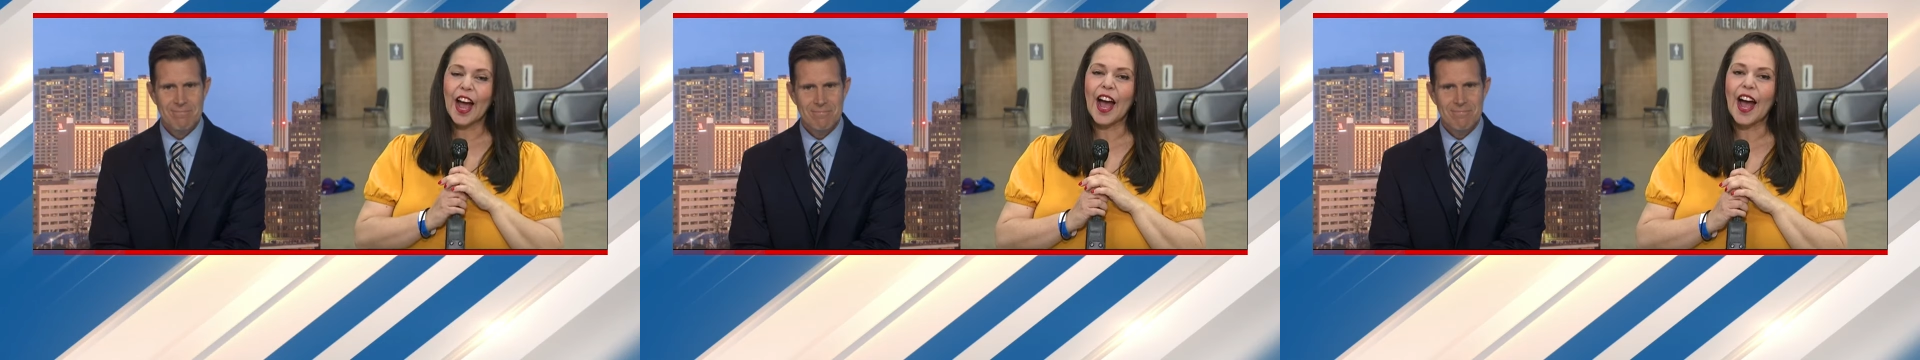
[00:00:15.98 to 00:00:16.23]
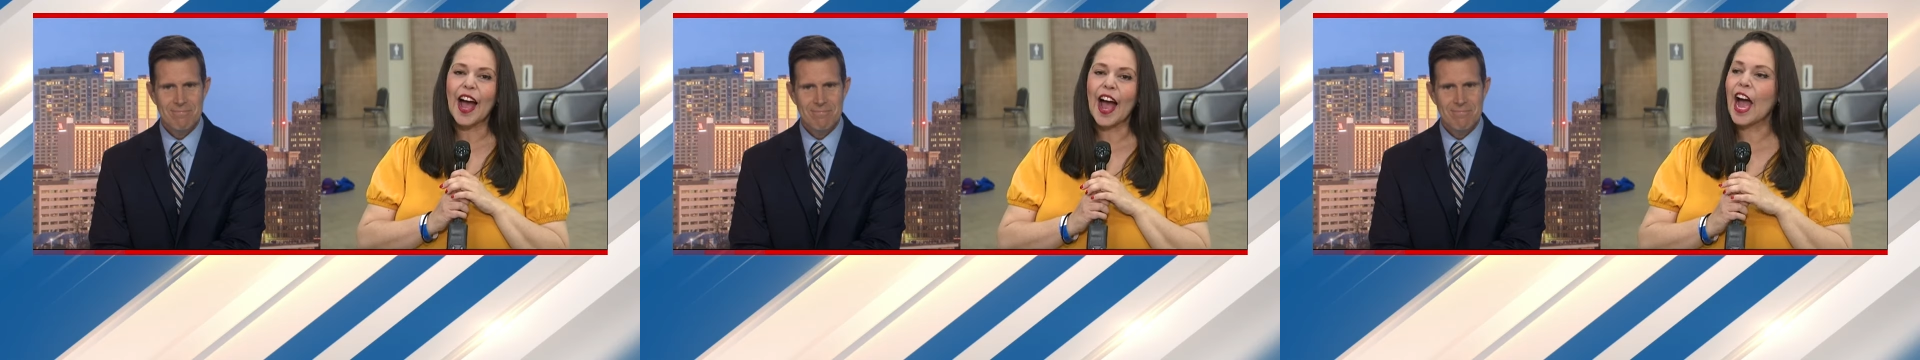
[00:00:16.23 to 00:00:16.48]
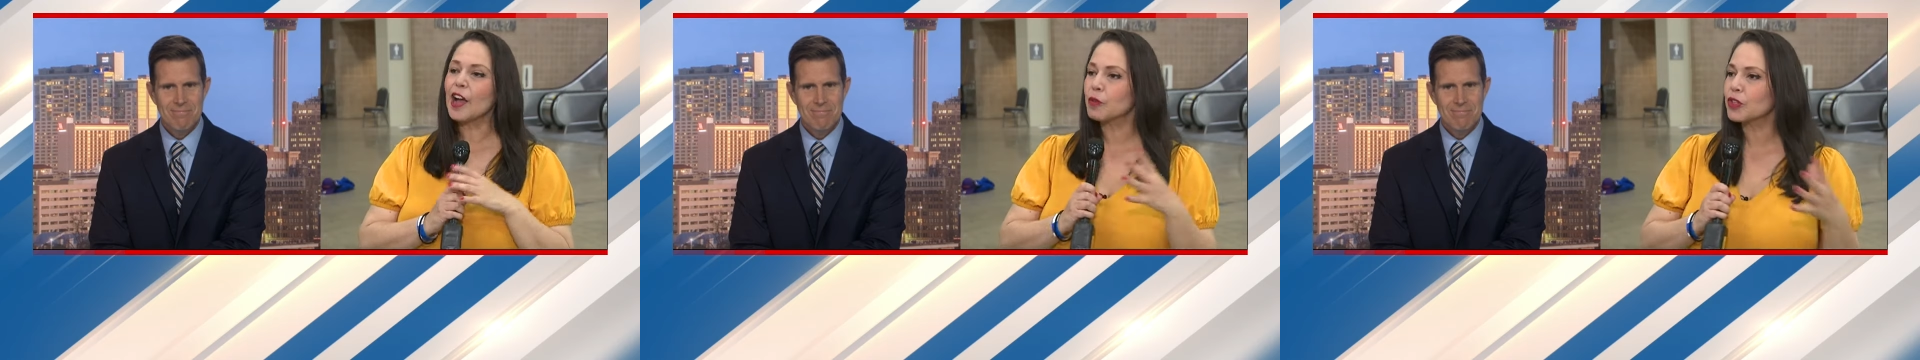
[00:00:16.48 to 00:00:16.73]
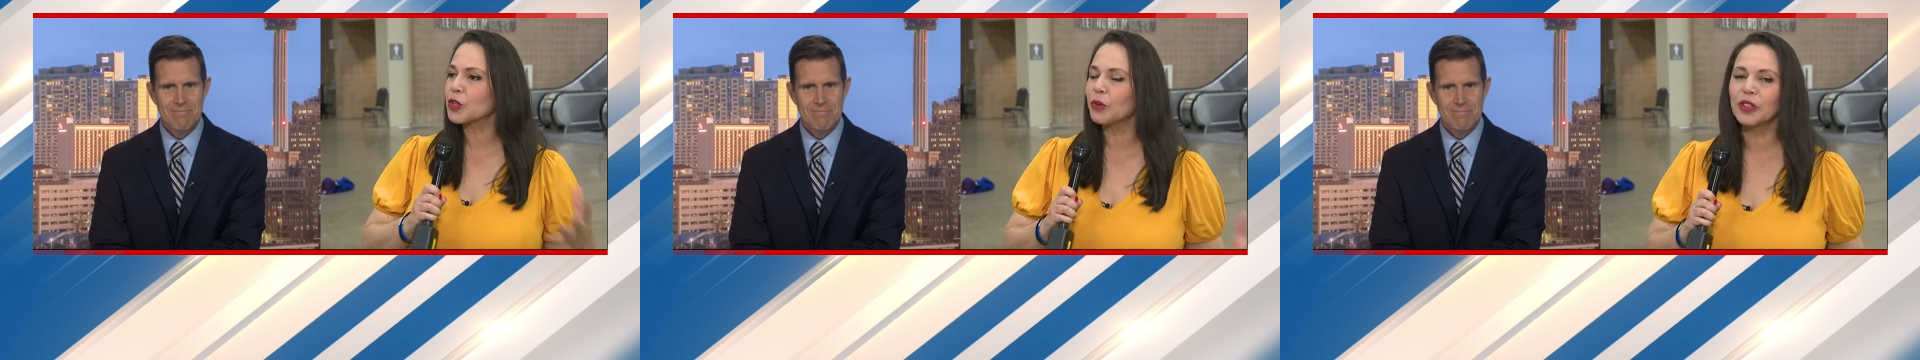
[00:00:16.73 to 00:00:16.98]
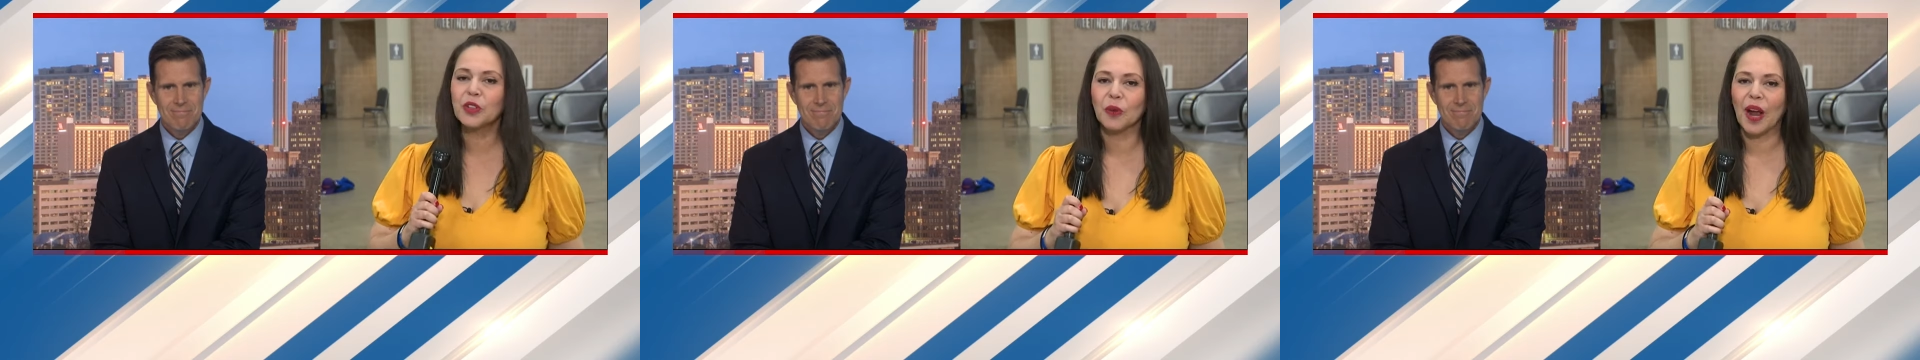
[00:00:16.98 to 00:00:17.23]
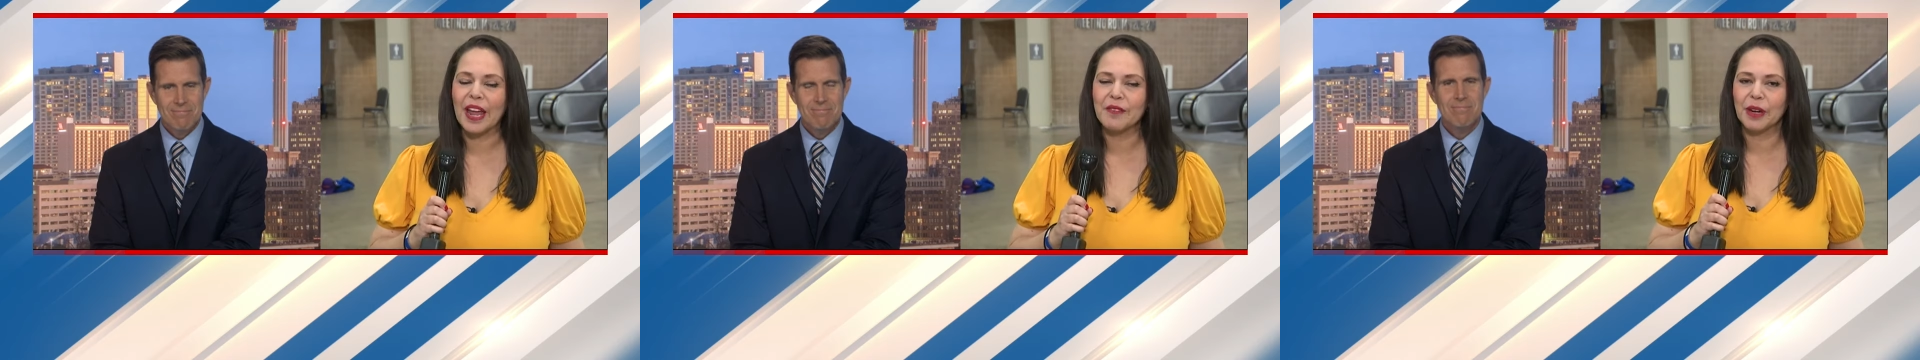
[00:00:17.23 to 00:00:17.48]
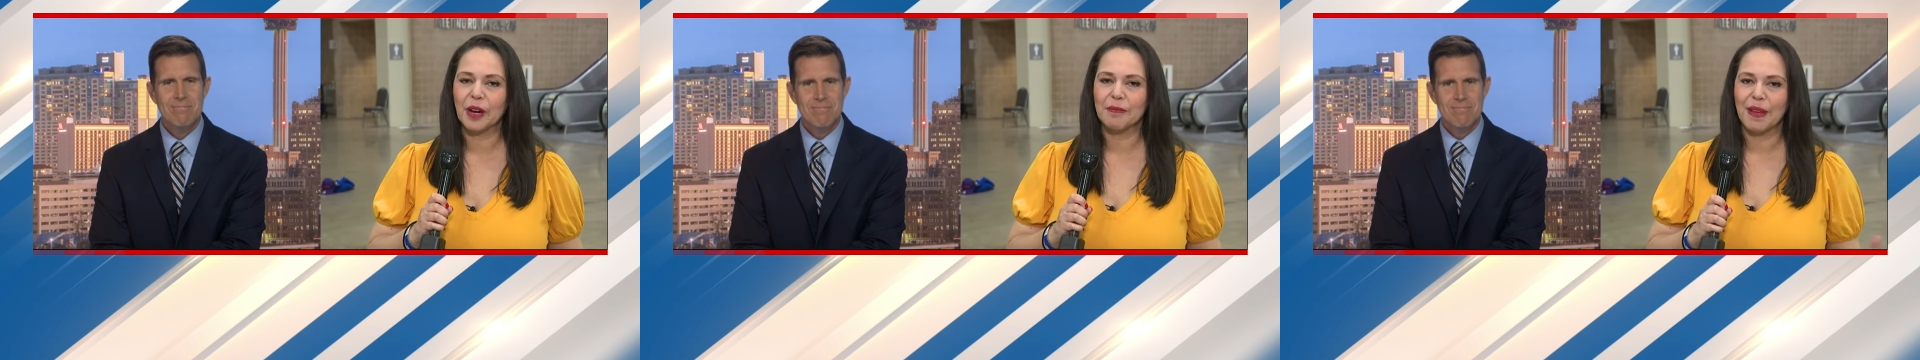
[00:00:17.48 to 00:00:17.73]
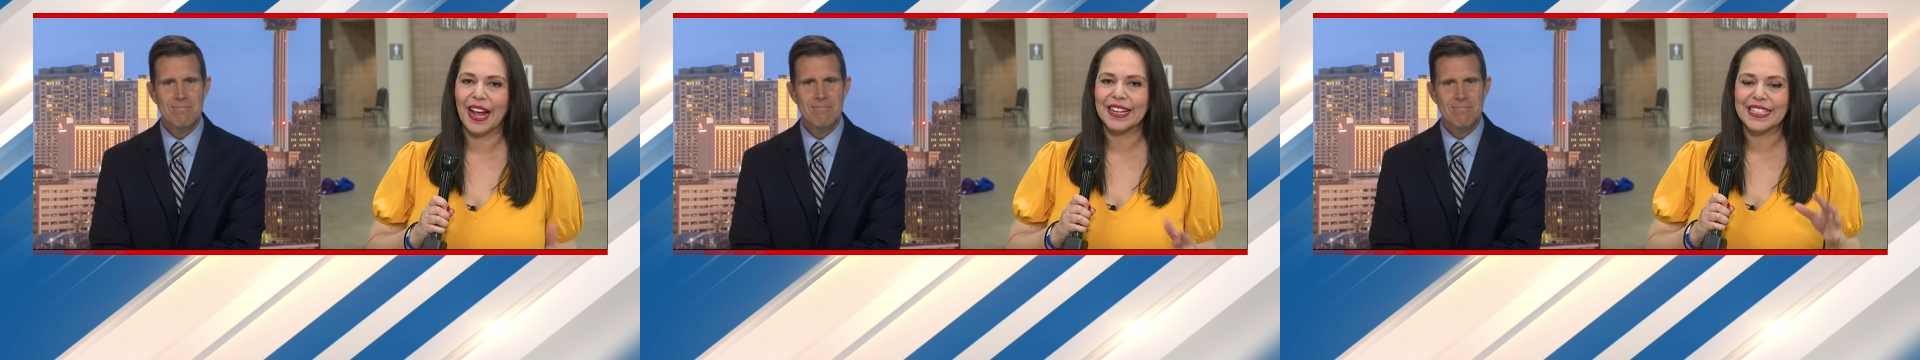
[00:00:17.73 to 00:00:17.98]
Speaker 1: Hi, we're doing great. We are
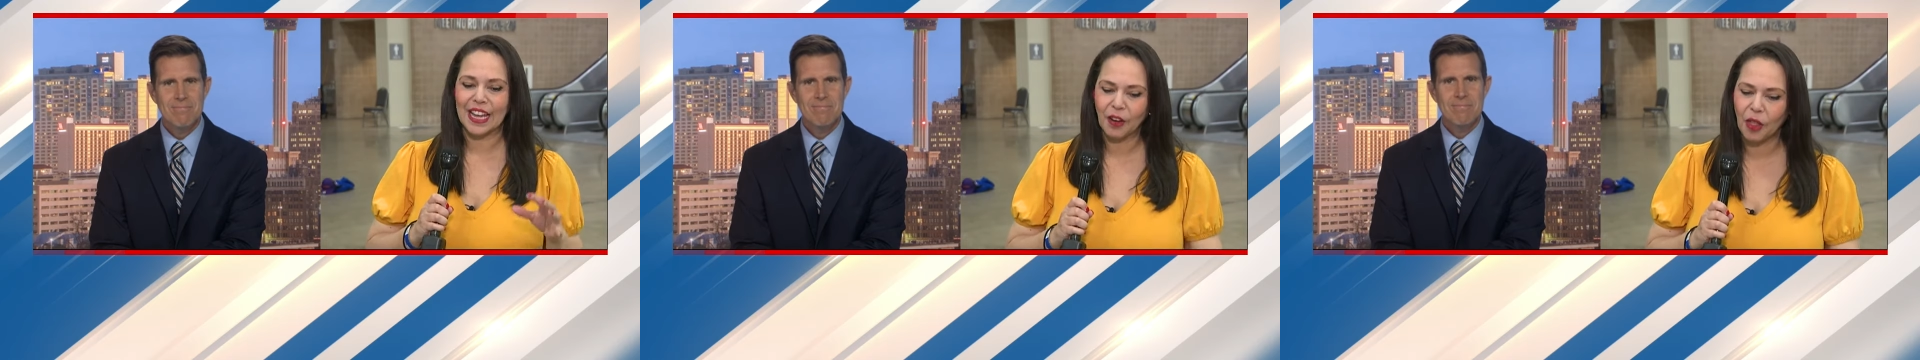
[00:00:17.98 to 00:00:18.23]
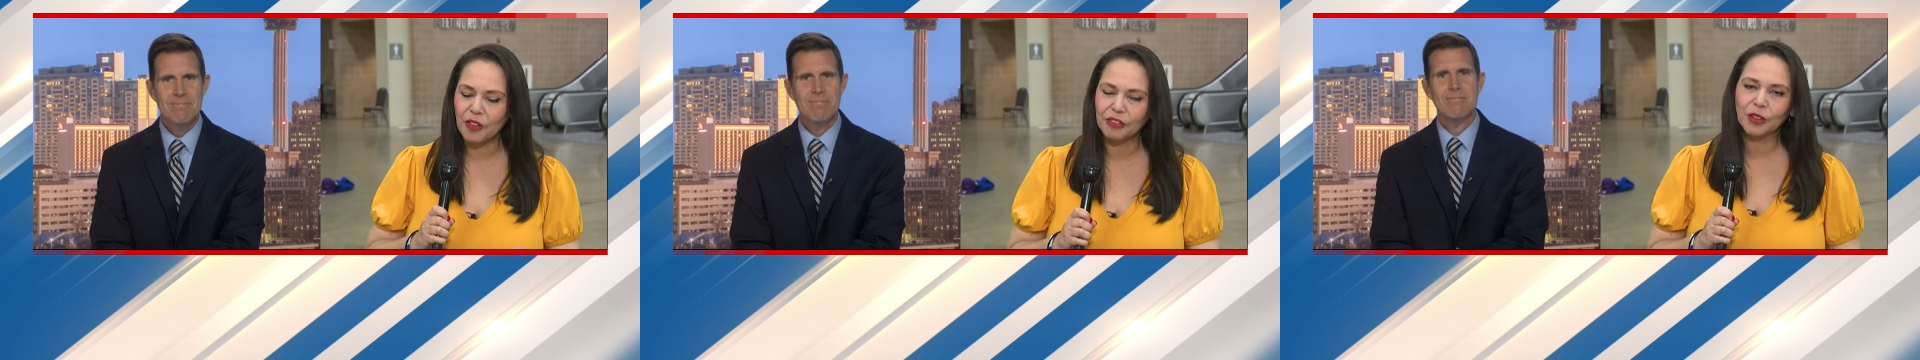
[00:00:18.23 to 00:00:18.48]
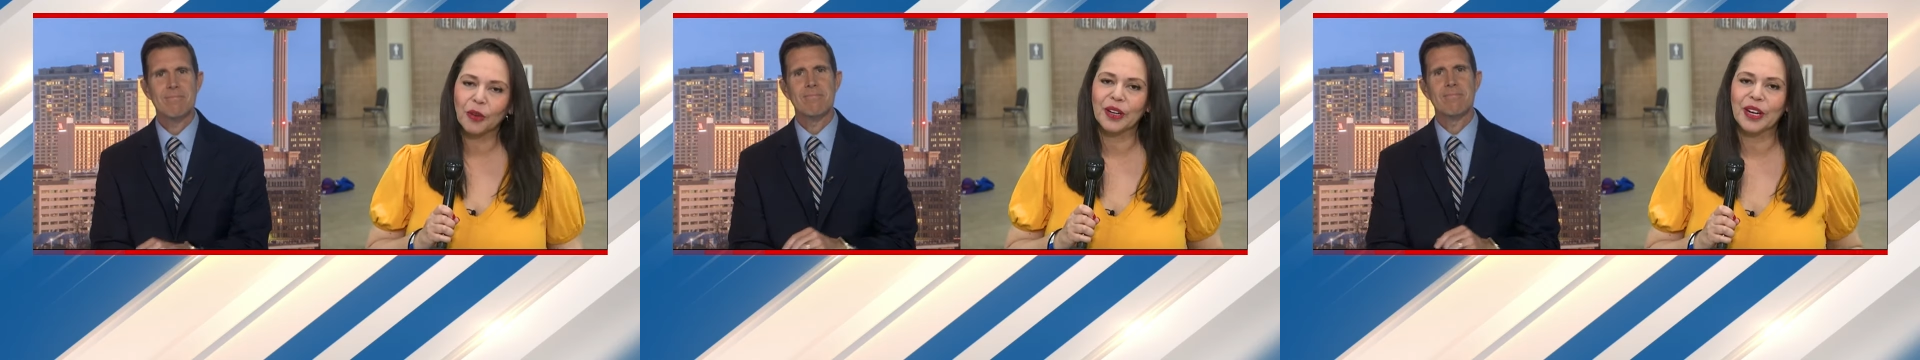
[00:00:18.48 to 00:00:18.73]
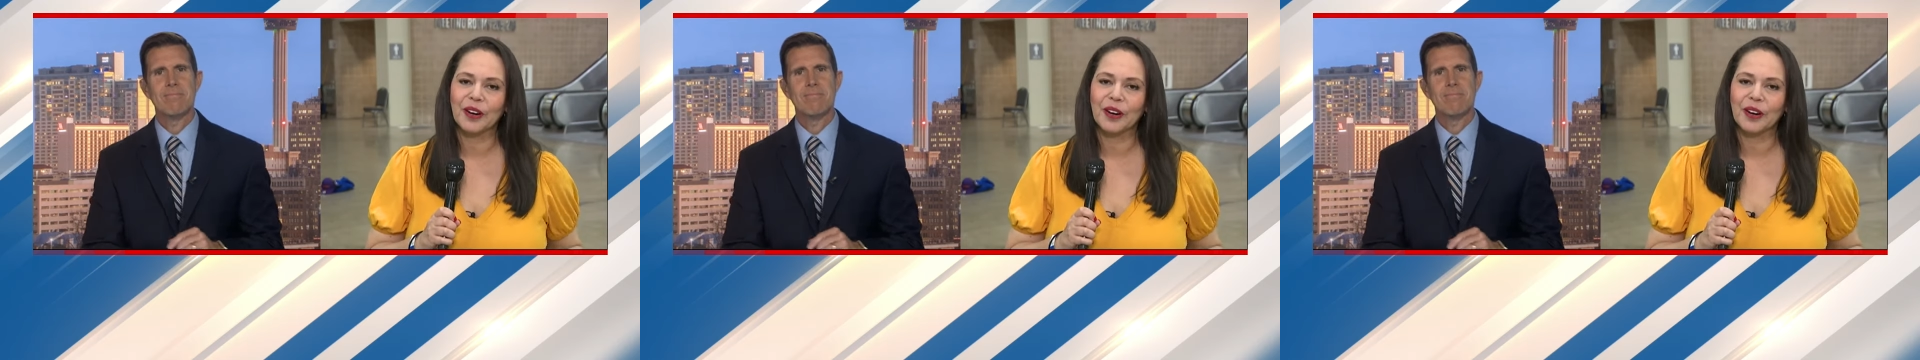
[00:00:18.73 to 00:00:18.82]
back down on the floor here at